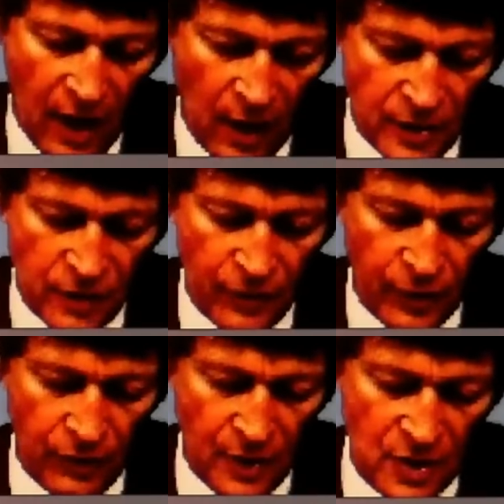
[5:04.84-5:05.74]
Dallas
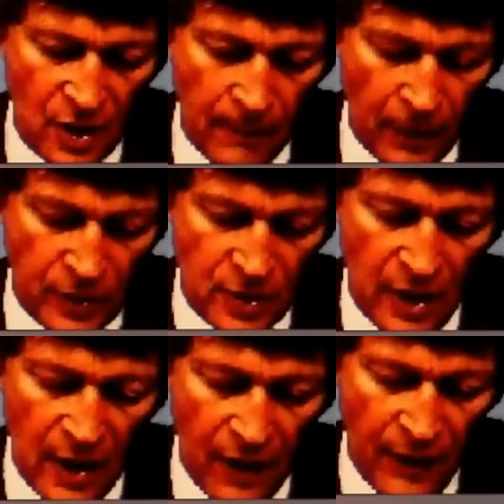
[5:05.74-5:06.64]
for three summers,
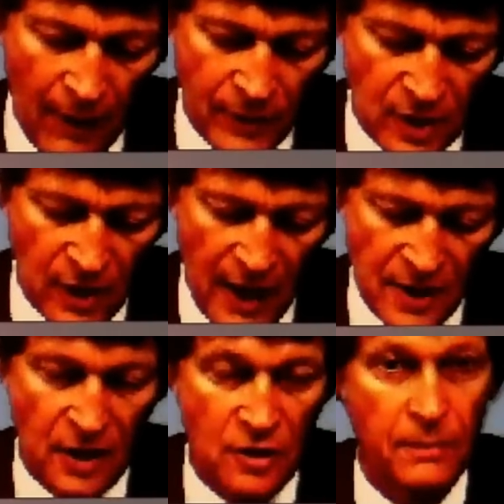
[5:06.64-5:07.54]
and that was a
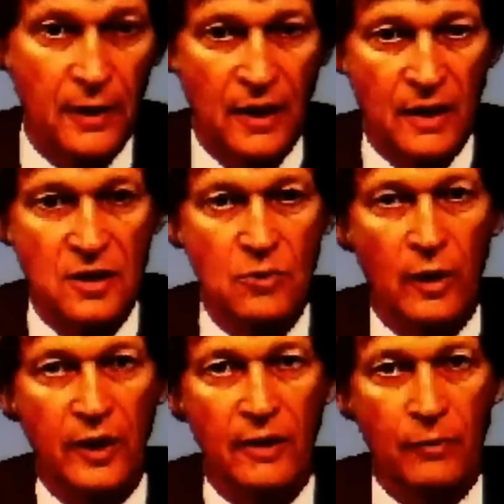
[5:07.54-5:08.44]
nice experience
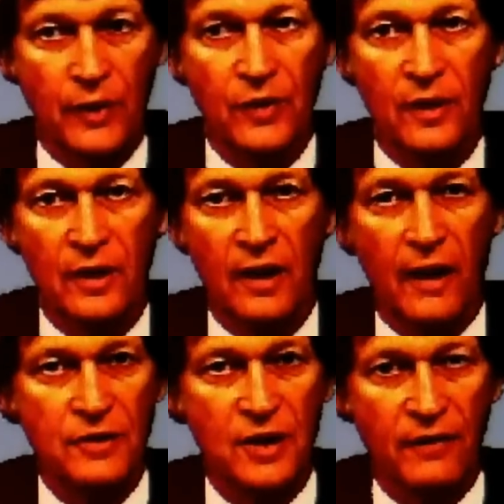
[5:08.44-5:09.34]
working with the
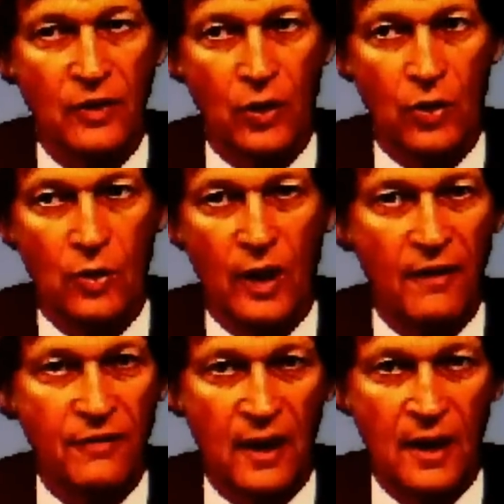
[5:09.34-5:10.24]
F-7U,
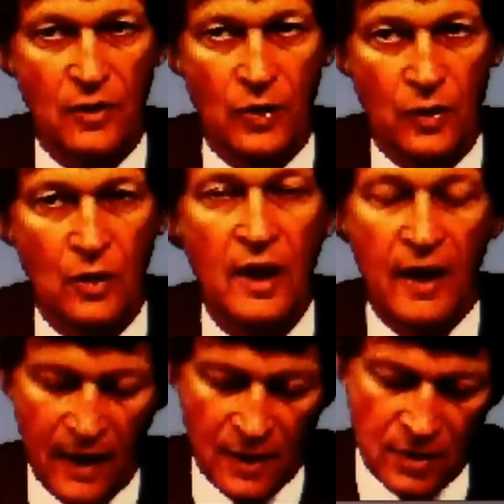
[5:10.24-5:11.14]
F-8U,
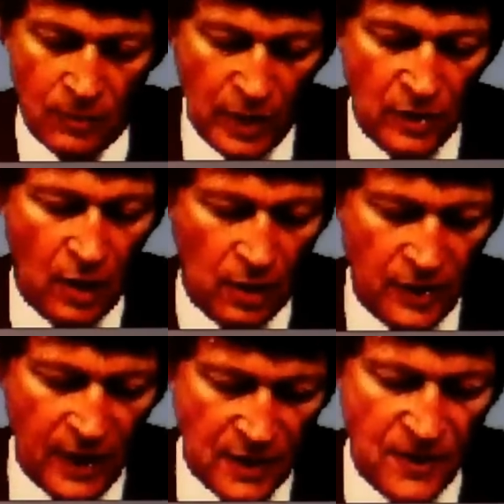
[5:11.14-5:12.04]
and some wind
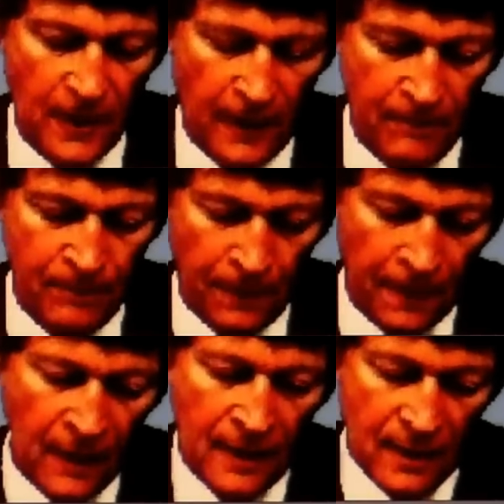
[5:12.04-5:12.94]
tunnel testing
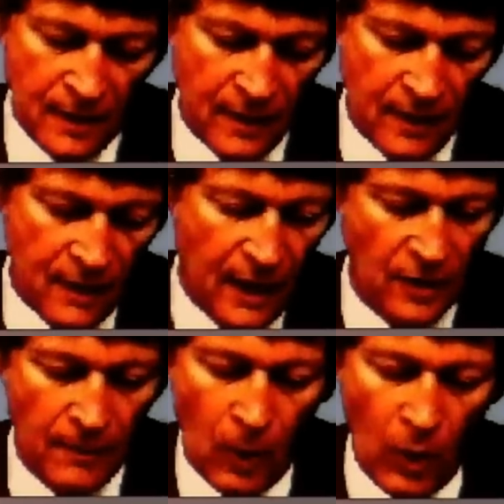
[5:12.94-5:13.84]

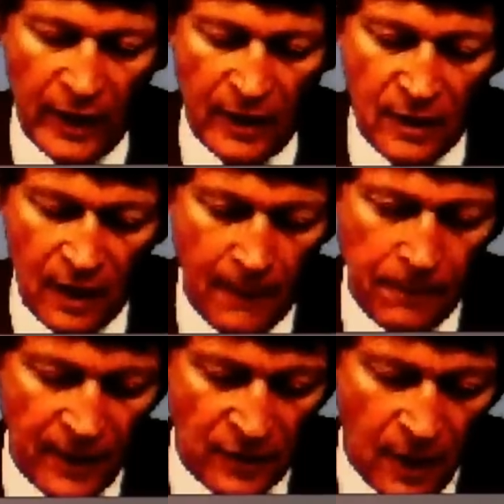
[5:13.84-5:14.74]
at the Boeing
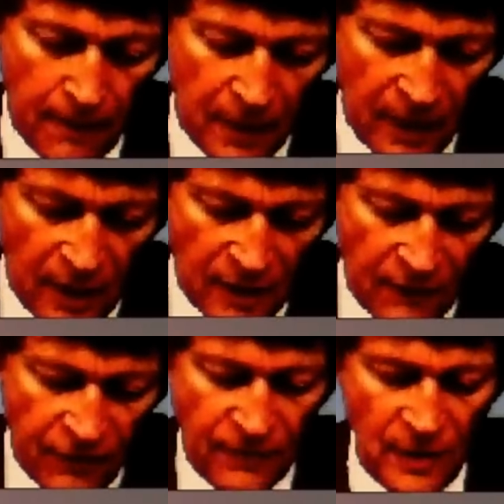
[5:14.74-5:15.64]
Airplane Company in
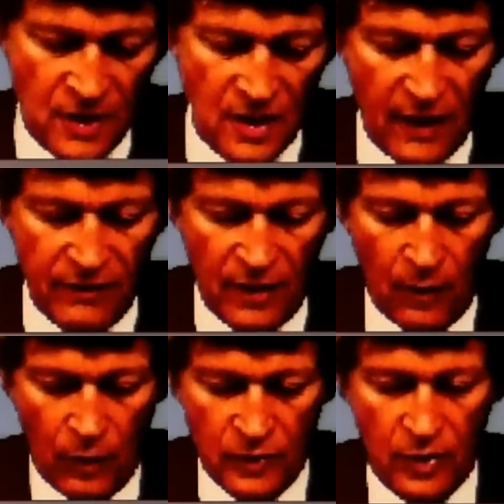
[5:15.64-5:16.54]
1957,
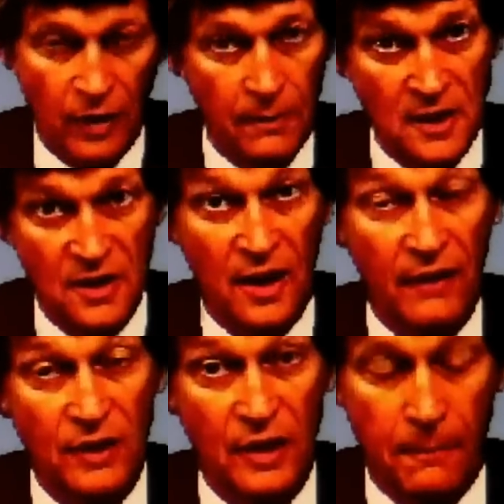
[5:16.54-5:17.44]
I worked on the
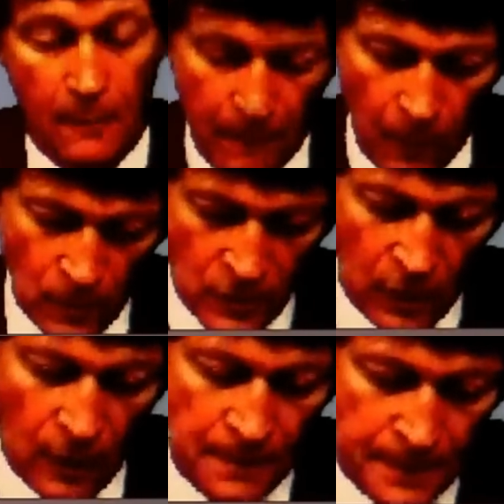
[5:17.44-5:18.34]
B-70
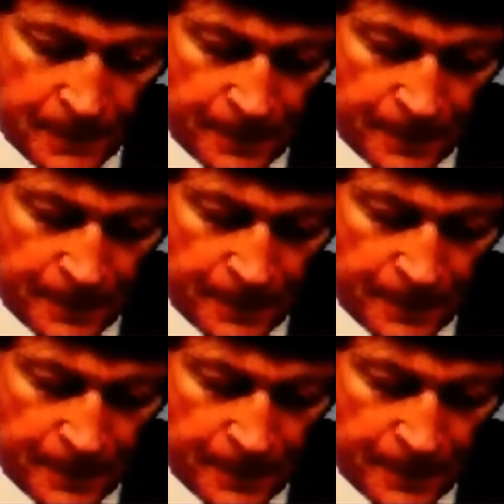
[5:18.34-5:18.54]
proposal